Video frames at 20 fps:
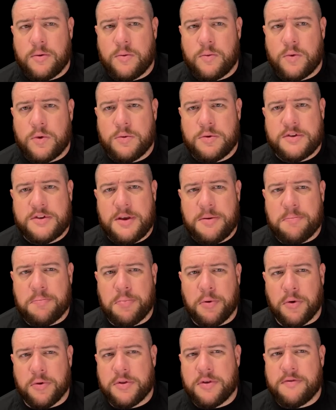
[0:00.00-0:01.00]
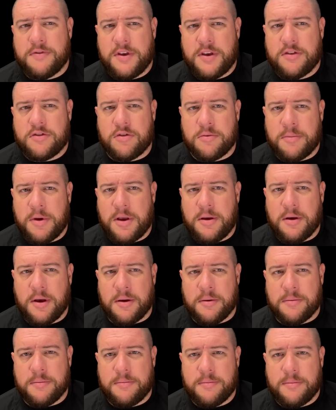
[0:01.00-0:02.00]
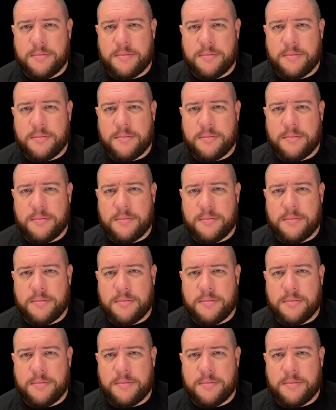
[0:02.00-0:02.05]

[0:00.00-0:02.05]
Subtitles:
We would say both of these are made of...